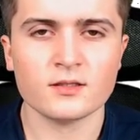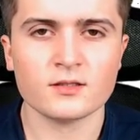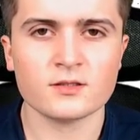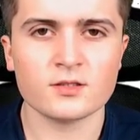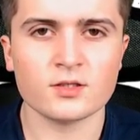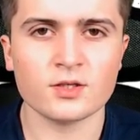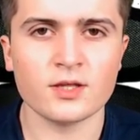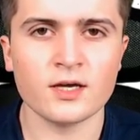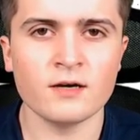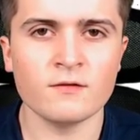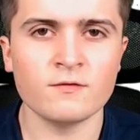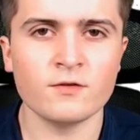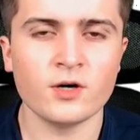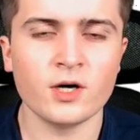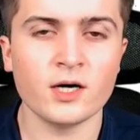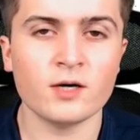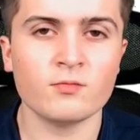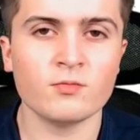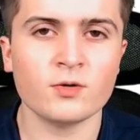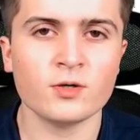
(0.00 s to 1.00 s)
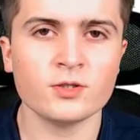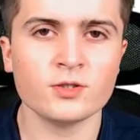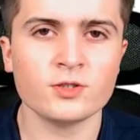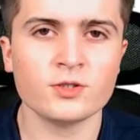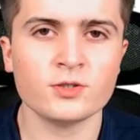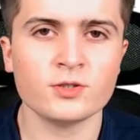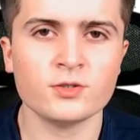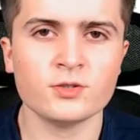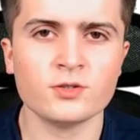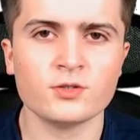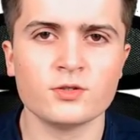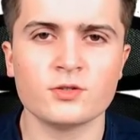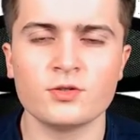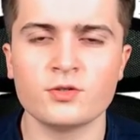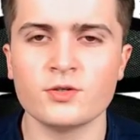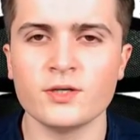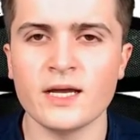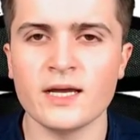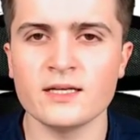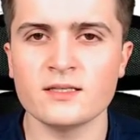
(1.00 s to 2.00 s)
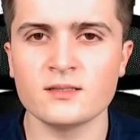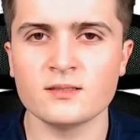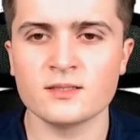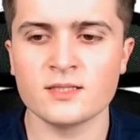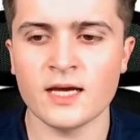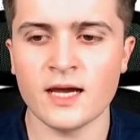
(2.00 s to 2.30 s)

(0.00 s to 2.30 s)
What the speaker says: So therefore I want to create